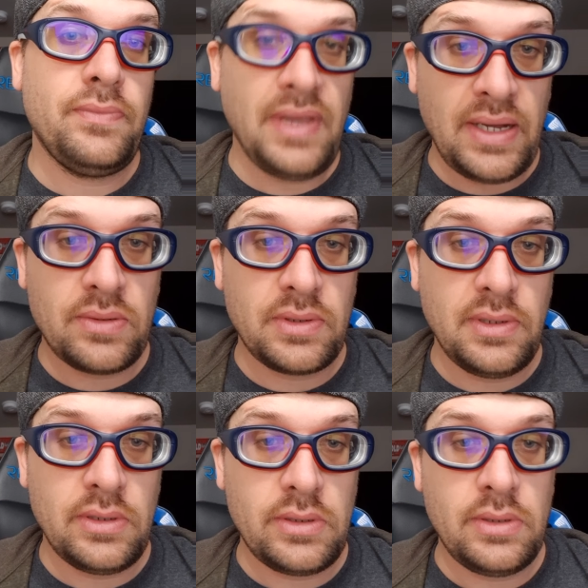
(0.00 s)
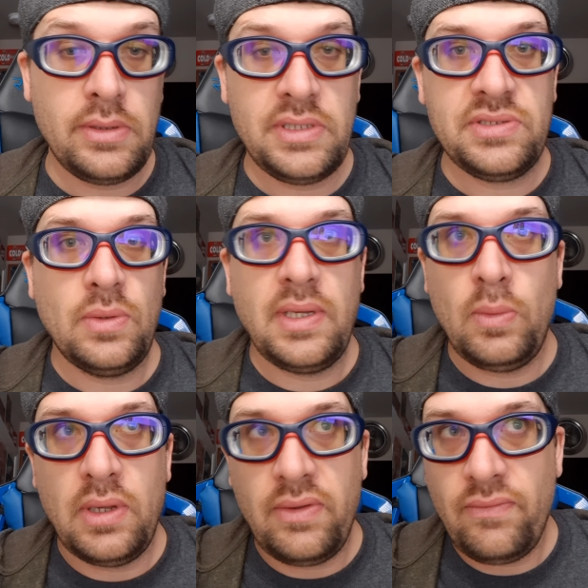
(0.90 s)
I don't care. It's only,
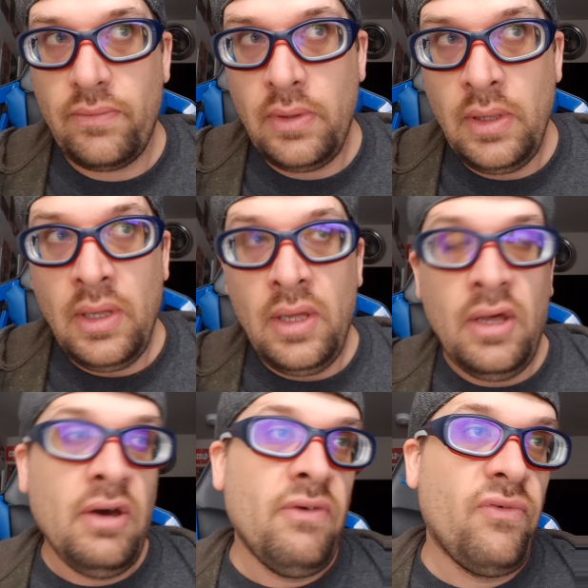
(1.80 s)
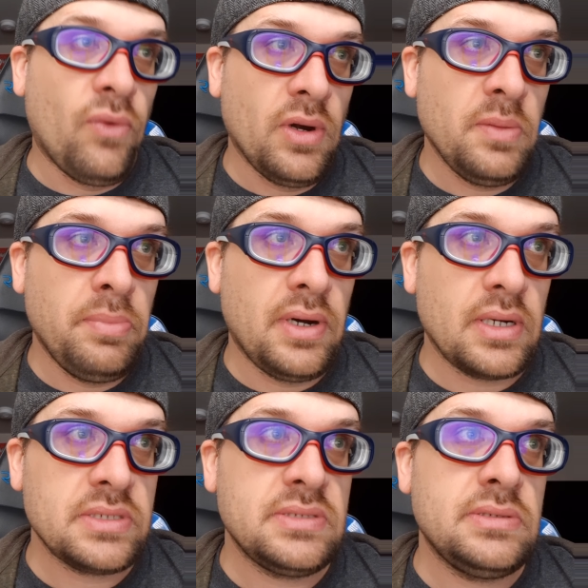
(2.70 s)
what,
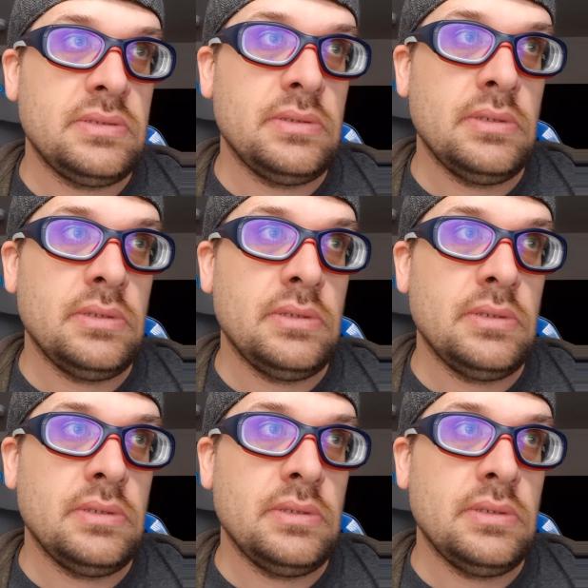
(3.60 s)
$40?